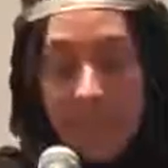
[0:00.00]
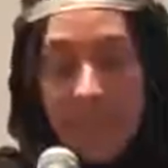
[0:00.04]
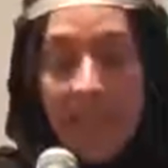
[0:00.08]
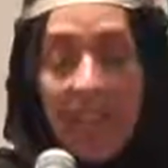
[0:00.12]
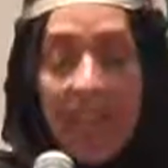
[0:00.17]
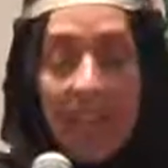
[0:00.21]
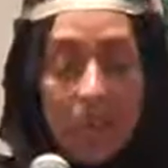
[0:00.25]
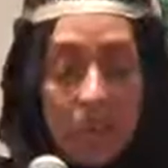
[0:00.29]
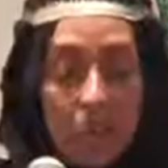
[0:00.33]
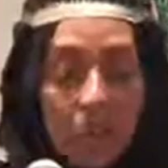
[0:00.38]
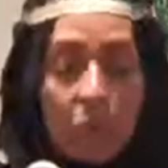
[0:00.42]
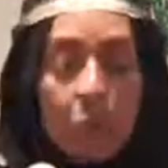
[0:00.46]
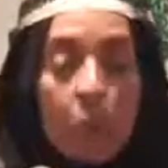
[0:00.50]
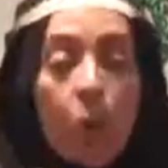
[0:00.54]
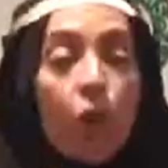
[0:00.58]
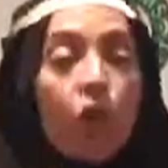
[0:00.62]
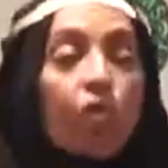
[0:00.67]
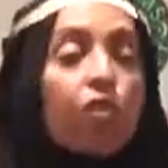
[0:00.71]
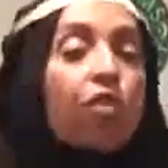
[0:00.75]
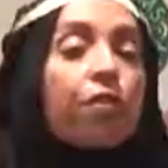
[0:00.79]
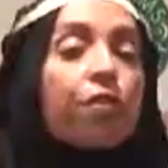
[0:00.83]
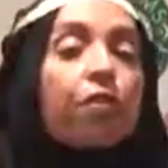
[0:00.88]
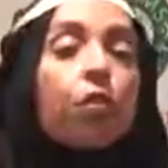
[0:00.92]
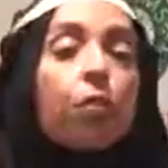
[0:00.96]
and it was
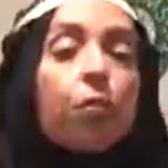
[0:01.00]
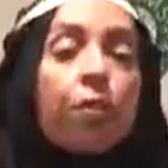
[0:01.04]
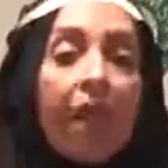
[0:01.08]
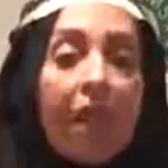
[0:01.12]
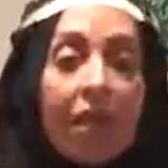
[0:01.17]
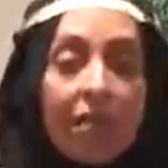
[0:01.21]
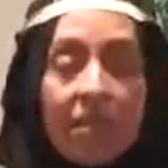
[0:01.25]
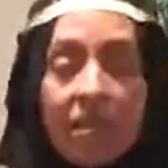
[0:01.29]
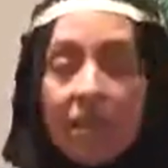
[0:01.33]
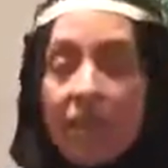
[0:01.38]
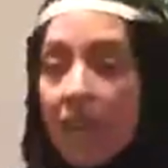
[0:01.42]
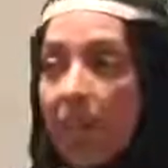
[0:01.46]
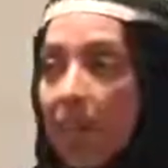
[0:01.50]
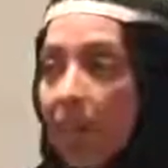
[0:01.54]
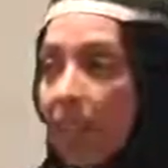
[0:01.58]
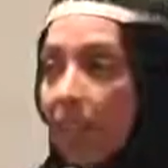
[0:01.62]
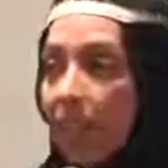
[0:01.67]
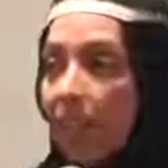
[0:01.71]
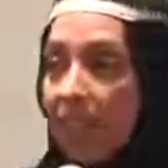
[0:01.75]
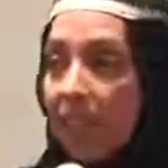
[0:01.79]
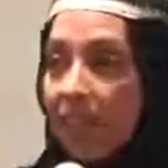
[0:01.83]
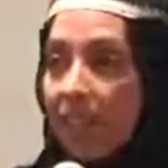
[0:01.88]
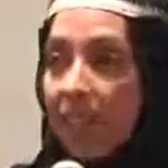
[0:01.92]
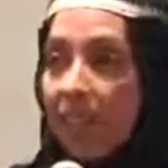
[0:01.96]
March of 2009.
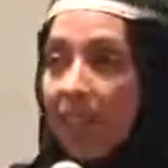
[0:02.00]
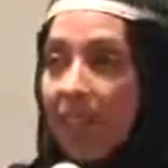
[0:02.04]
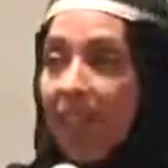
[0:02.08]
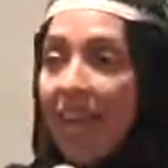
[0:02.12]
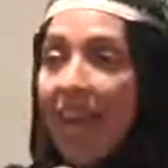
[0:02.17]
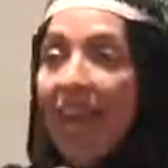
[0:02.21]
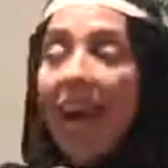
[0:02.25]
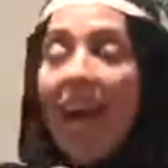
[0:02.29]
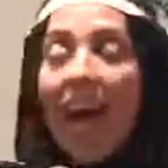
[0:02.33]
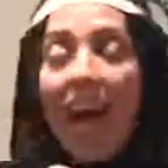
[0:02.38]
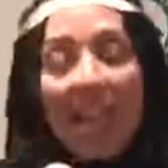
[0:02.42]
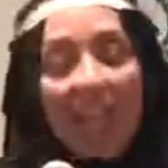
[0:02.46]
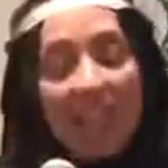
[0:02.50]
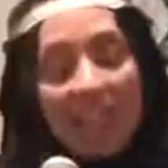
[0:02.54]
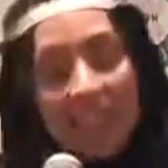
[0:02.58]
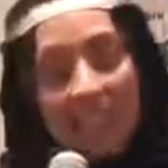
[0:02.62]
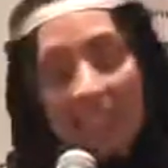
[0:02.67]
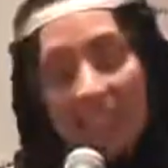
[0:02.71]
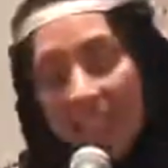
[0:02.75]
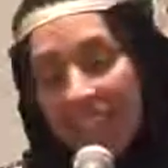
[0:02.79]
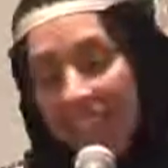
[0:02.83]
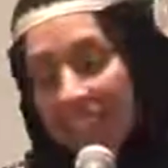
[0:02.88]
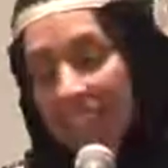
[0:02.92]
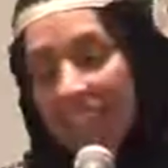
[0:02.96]
I
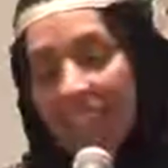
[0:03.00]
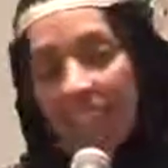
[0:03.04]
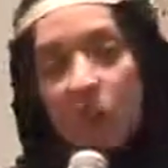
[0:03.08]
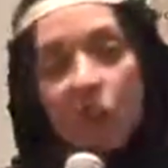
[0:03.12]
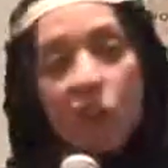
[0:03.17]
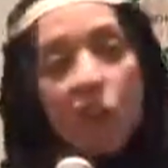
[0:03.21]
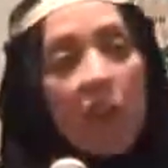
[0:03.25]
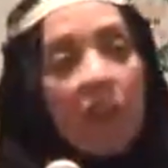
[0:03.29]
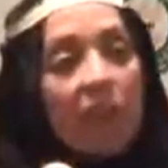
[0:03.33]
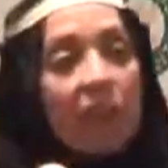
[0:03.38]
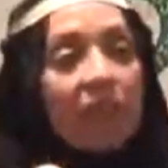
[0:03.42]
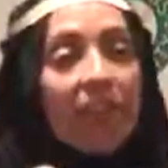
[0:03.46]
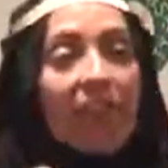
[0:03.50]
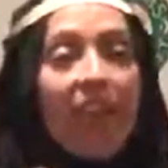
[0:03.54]
landed in John F.